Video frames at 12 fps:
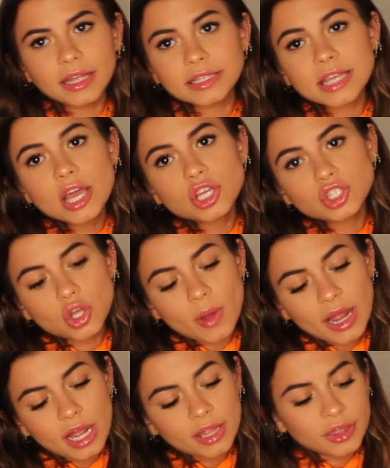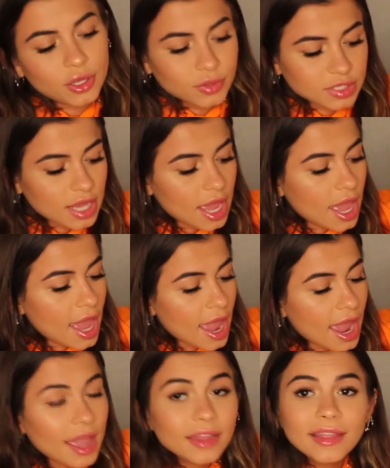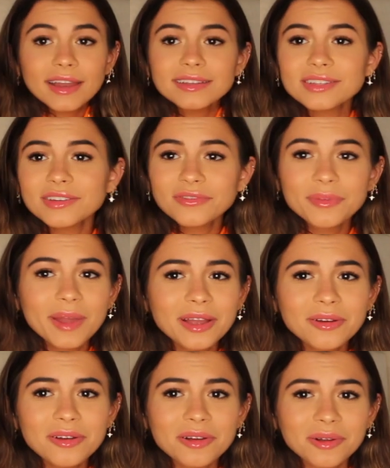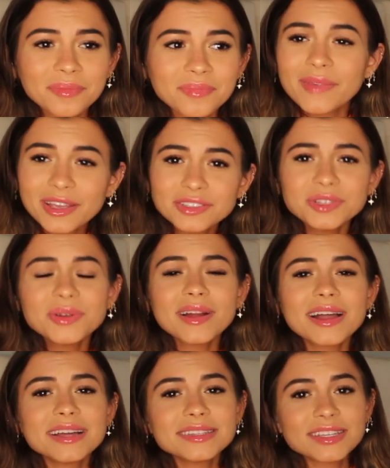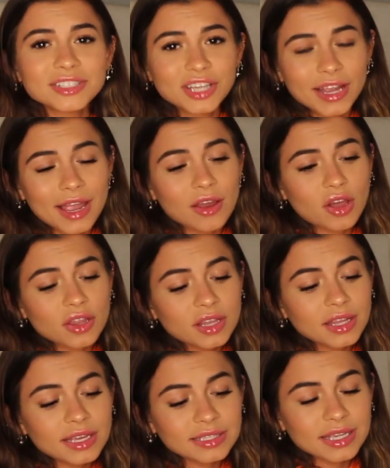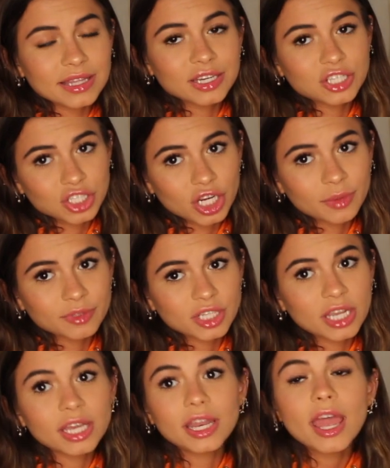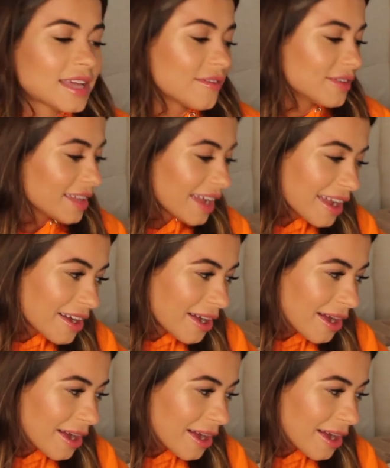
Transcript: it is. So I got those. And that is it for my haul. Make sure you guys check out all the links in the description to everything I